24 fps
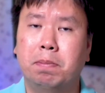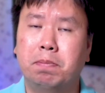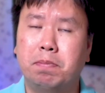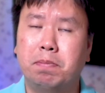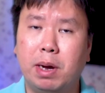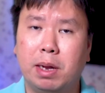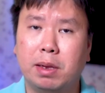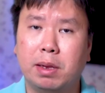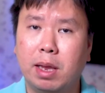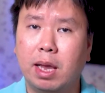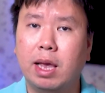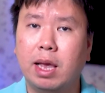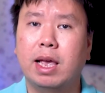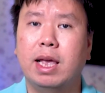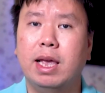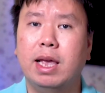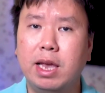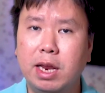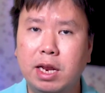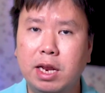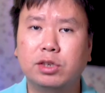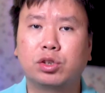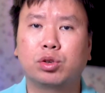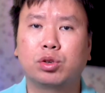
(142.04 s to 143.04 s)
but
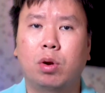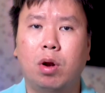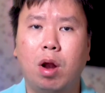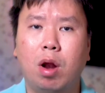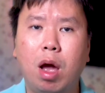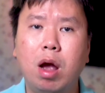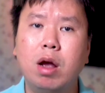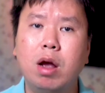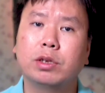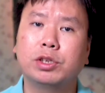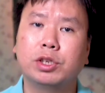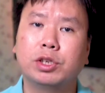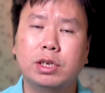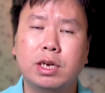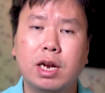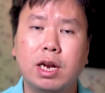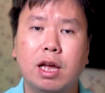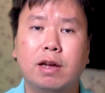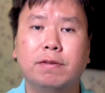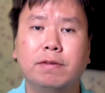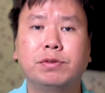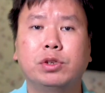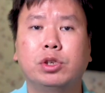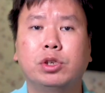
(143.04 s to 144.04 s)
it is large
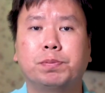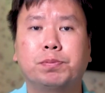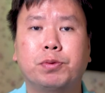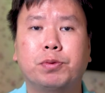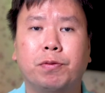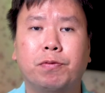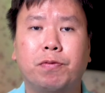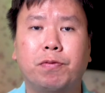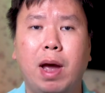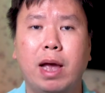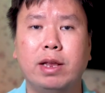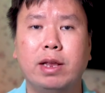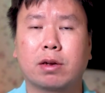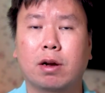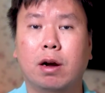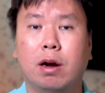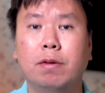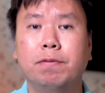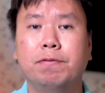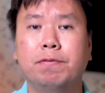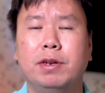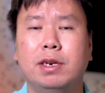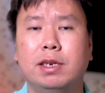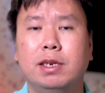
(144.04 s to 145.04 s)
enough to provide
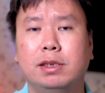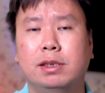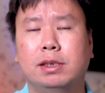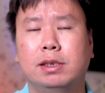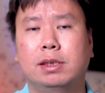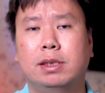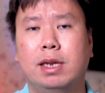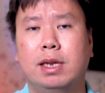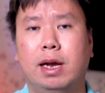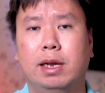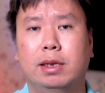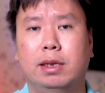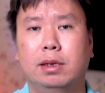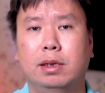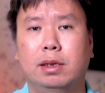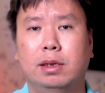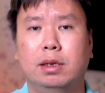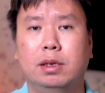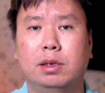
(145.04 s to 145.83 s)
confidence that